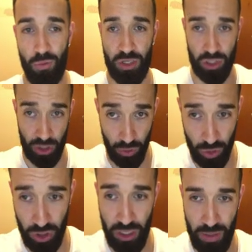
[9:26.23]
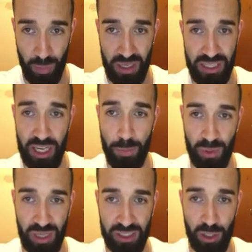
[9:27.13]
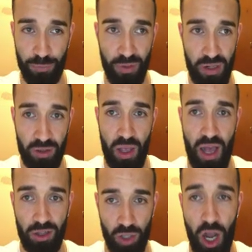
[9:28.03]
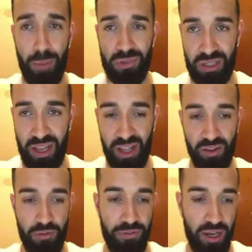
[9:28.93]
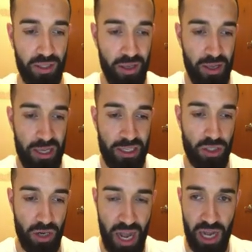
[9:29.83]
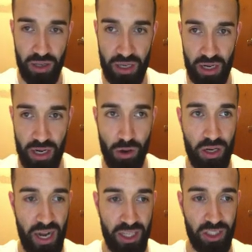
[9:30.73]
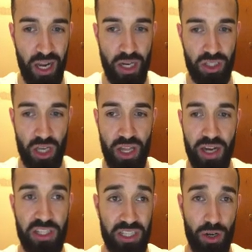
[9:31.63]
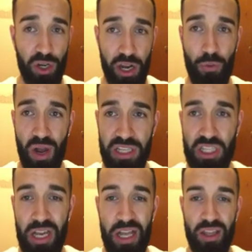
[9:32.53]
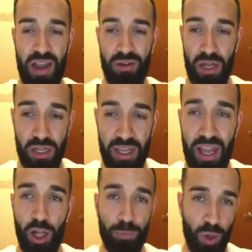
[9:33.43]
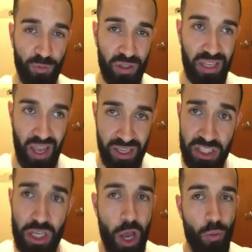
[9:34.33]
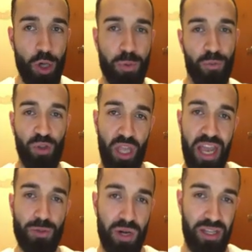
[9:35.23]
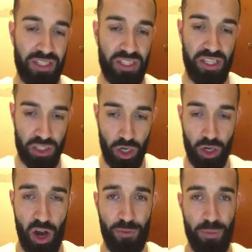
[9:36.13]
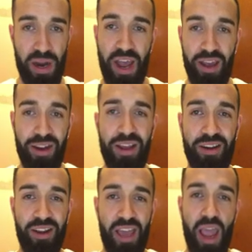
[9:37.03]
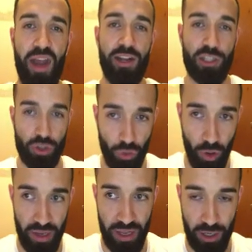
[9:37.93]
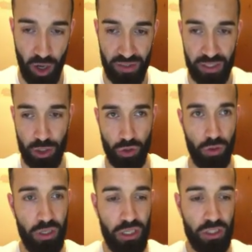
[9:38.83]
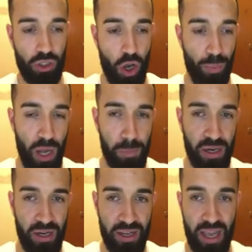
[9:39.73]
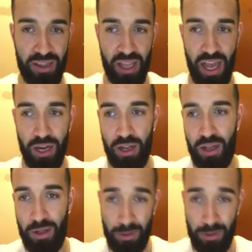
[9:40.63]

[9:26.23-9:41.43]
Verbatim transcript: which is huge because now you can protect your field on top negate their effect. So now you're gonna go connect it, and he saw that just how good it was. They have another negate called Perfect Ace. With Perfect Ace, what it does is discard a card from your hand, negate and destroy a card they control. So Blockbacker negate that.